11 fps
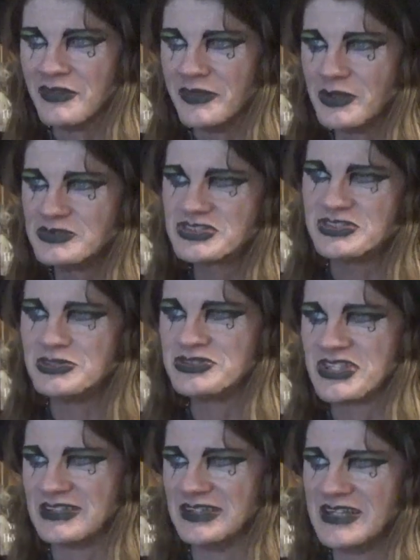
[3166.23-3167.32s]
Those dudes
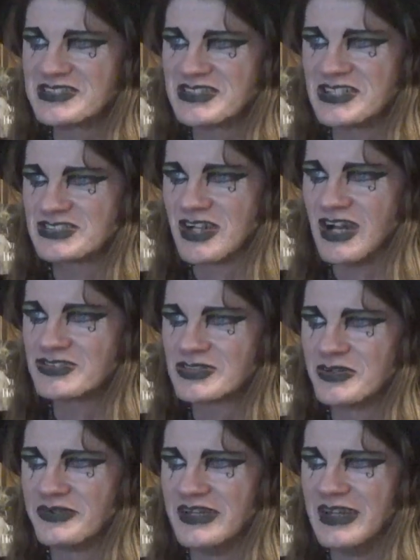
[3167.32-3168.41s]
had less
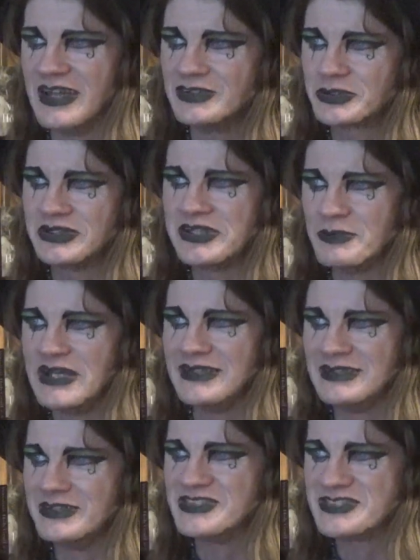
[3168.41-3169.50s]
testosterone than elderly men
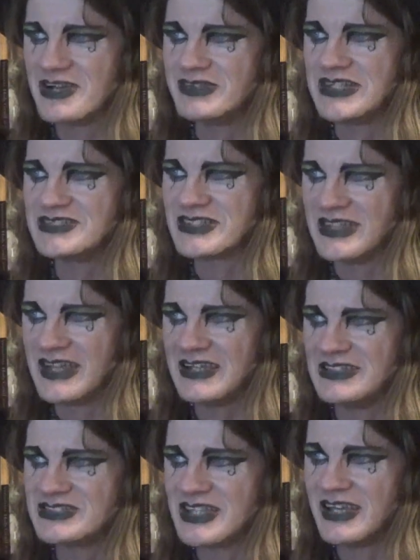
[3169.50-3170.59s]
in their 70s and
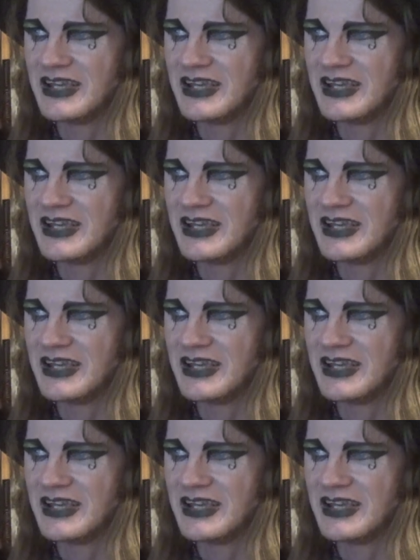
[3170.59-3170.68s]
80s.